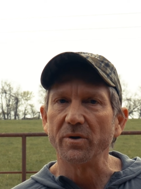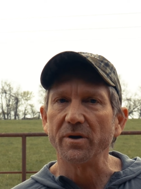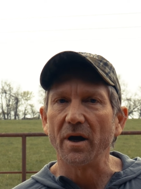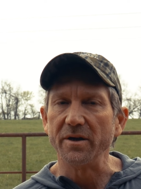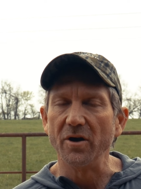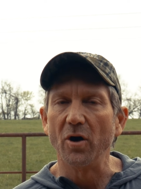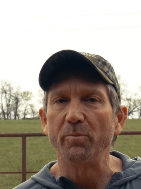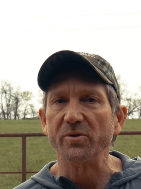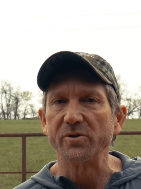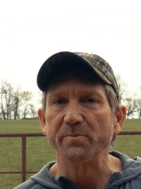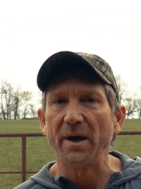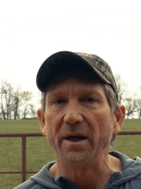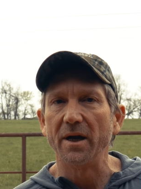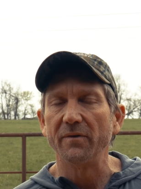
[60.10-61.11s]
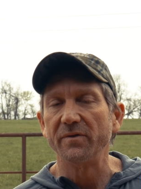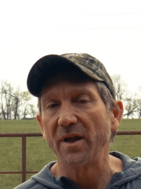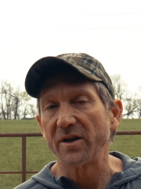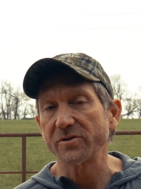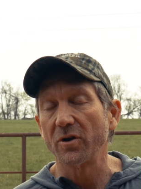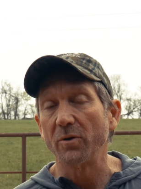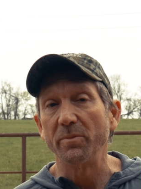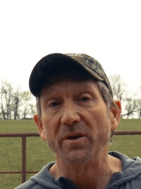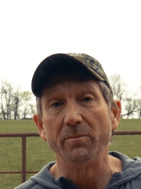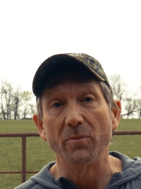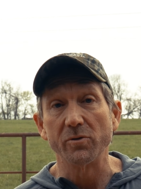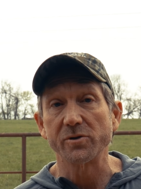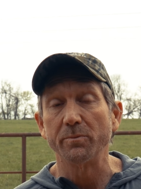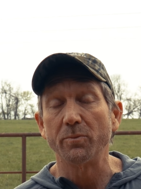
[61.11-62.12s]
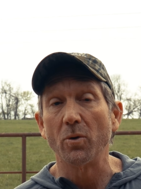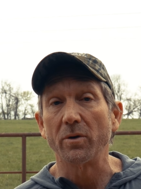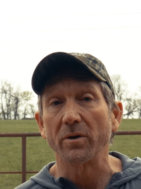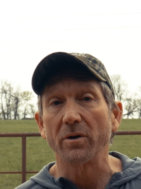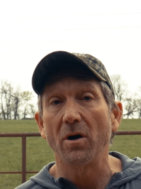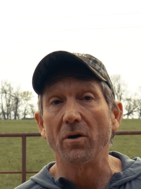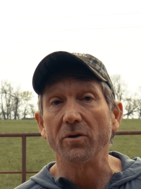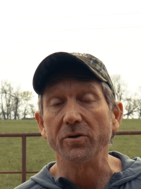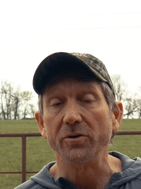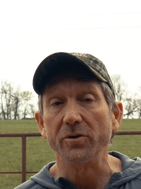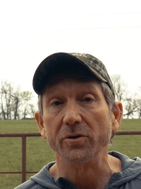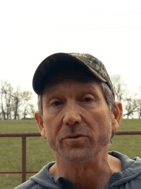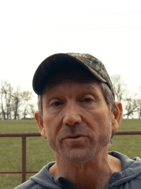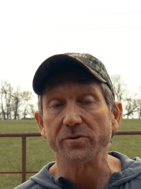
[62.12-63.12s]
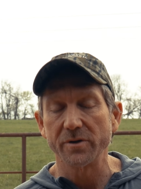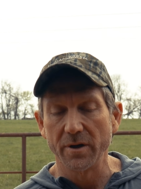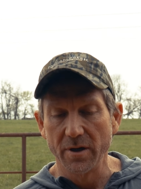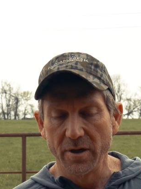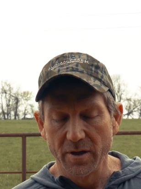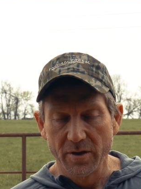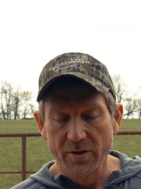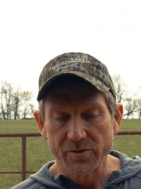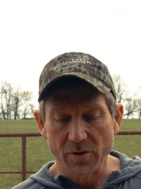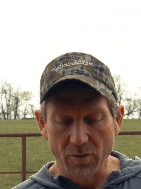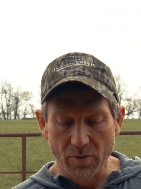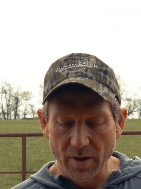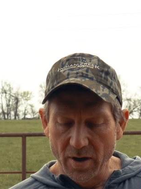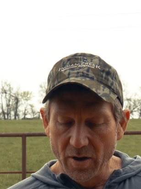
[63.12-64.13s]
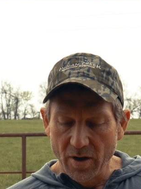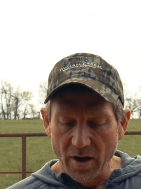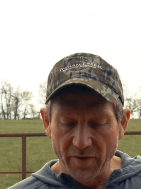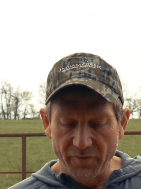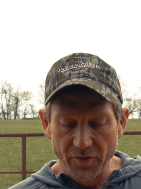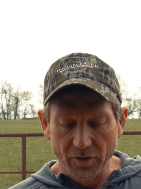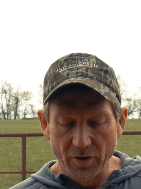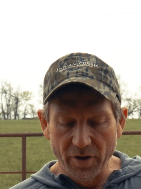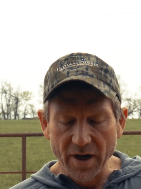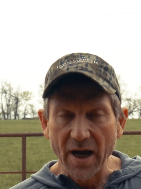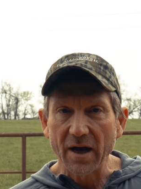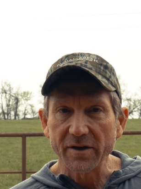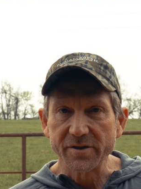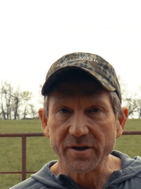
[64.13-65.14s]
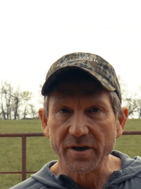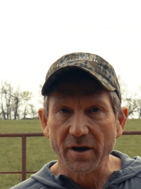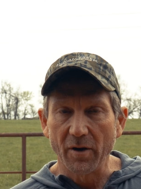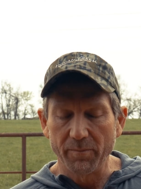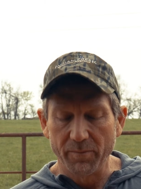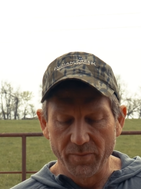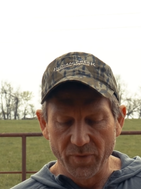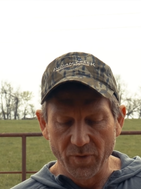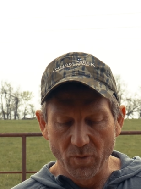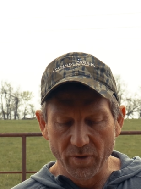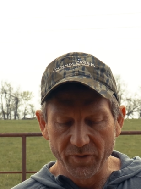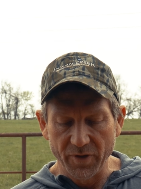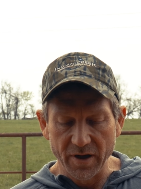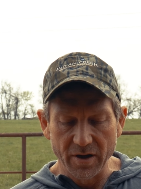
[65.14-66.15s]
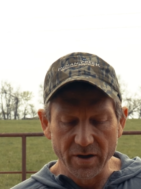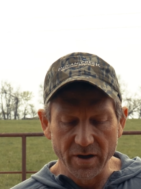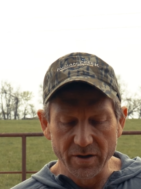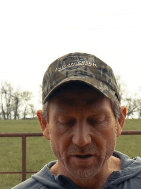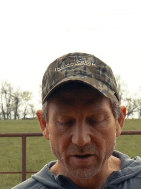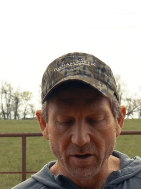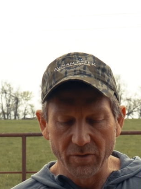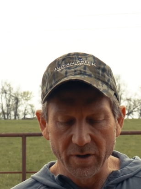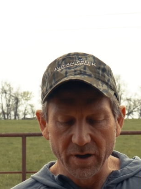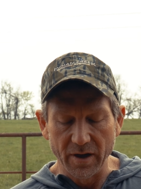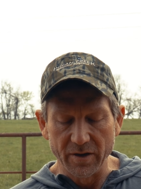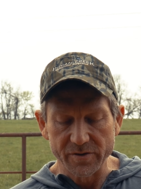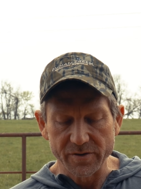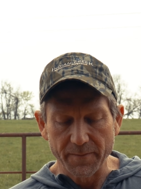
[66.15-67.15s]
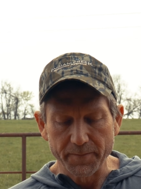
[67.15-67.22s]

what a yelp is made of, and that's going to be the most important call you use. So if you're learning how to yelp, the one thing you need to note is